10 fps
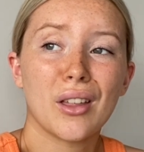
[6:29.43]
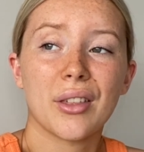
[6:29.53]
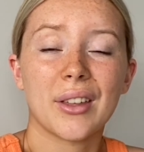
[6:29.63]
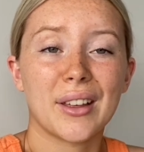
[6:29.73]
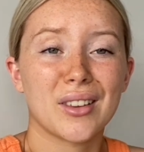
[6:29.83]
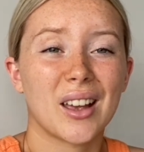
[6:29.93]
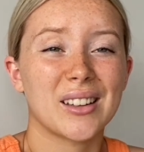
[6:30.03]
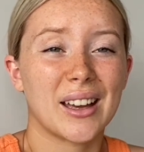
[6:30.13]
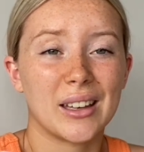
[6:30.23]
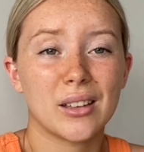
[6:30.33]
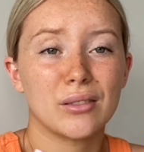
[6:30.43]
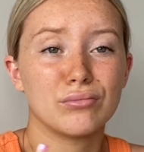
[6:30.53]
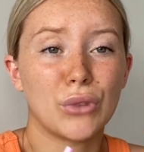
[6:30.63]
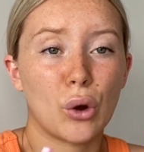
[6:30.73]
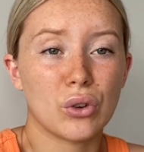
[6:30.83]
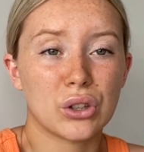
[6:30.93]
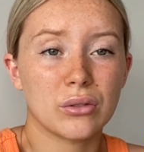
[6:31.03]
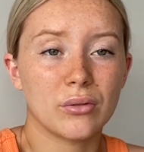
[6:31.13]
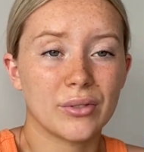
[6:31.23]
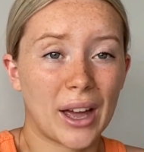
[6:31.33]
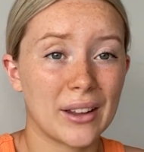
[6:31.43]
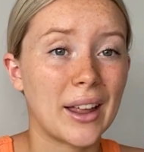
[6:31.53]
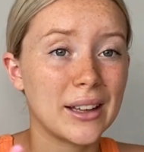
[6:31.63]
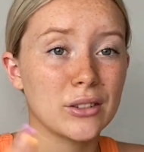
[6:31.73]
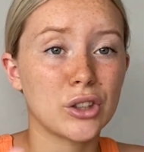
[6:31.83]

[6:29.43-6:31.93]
things that I like, no, that I like